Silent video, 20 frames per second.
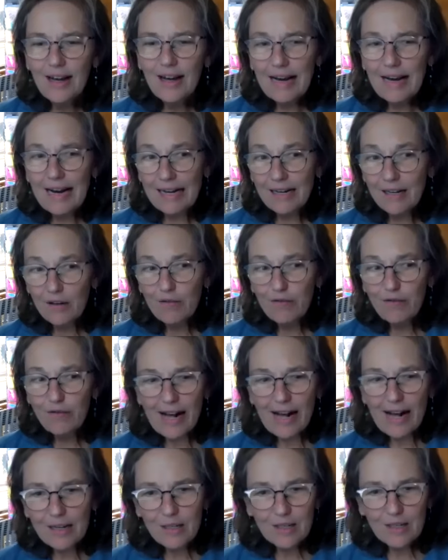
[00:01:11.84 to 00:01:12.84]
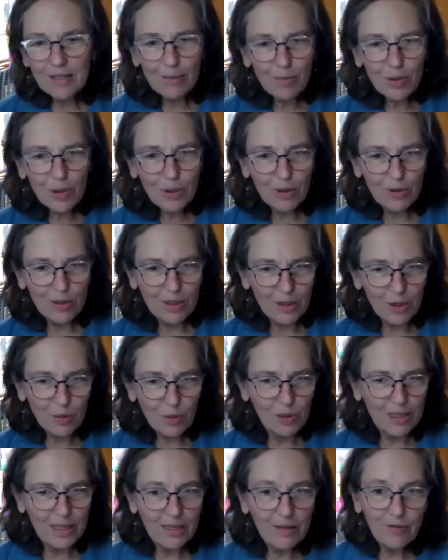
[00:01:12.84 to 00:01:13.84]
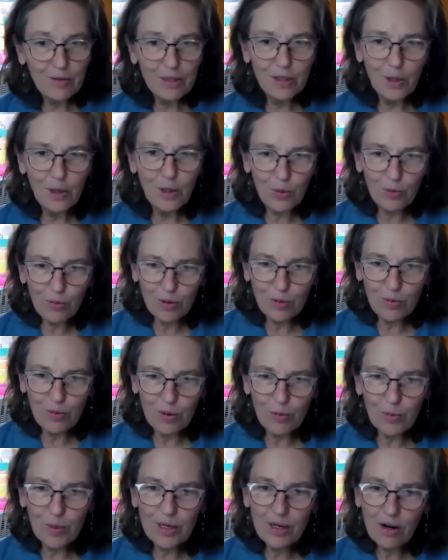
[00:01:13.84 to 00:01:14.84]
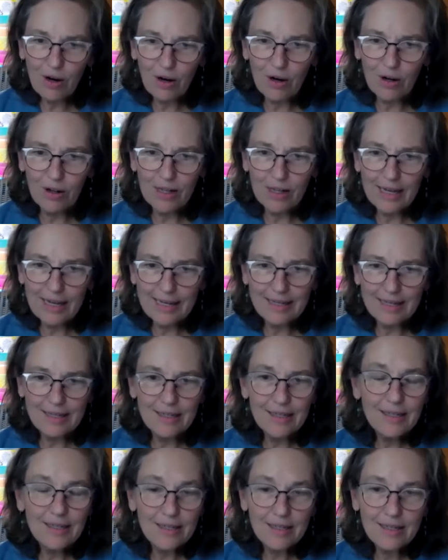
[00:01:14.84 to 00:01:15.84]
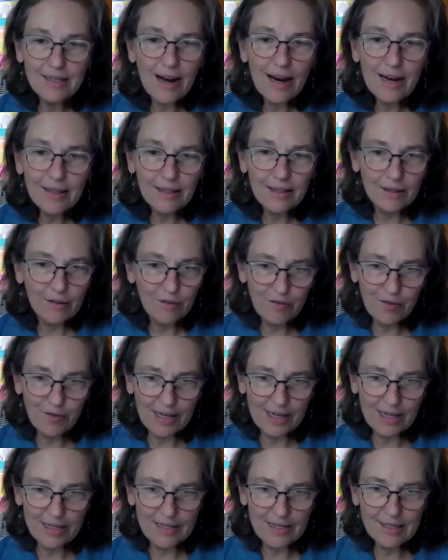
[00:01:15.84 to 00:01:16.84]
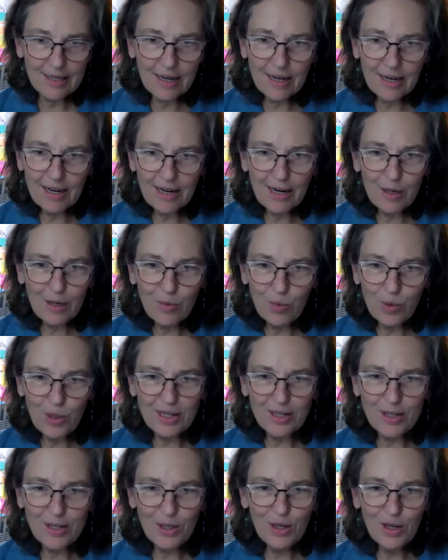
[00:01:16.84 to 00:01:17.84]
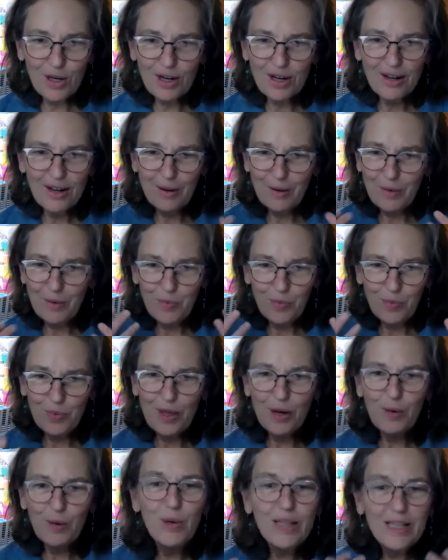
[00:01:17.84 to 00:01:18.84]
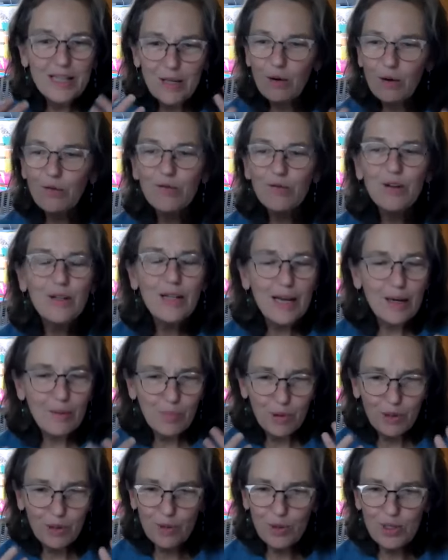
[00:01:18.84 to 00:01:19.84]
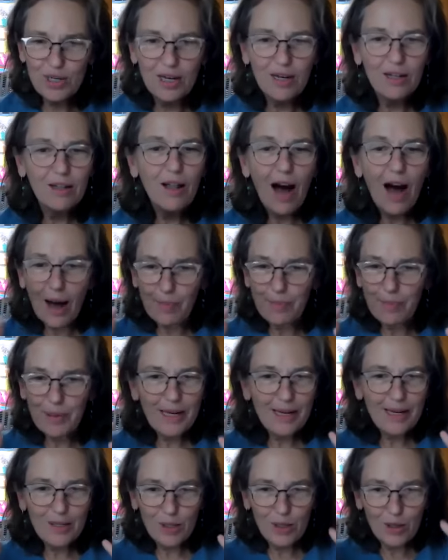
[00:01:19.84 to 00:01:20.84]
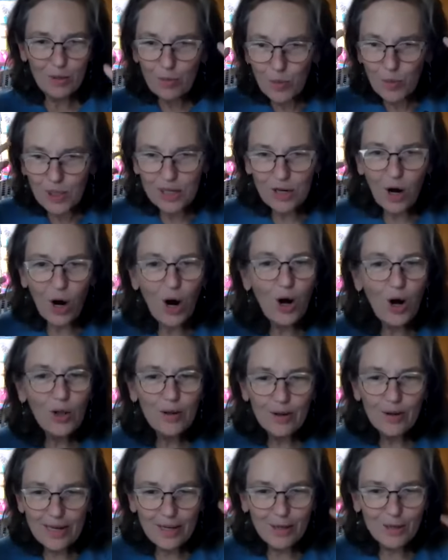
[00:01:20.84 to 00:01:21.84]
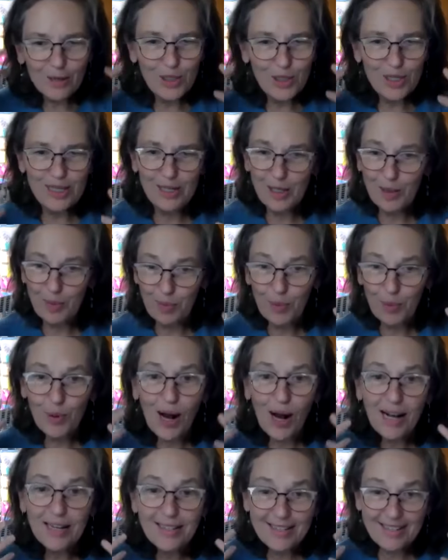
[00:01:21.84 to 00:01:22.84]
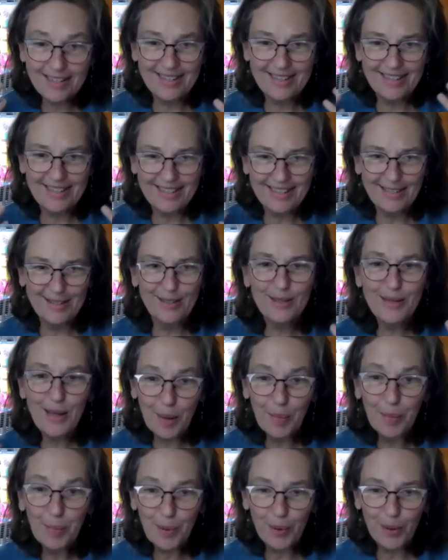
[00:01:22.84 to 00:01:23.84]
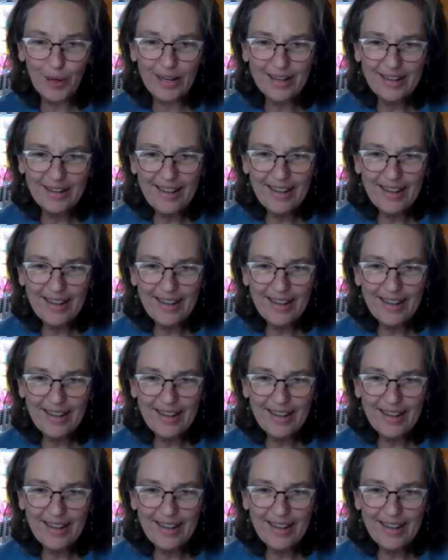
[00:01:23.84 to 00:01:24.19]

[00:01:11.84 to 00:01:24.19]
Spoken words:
And in fact, some students will even go through what we call a silent phase, in which they really don't feel like producing a lot because they're putting all their energy into processing this input.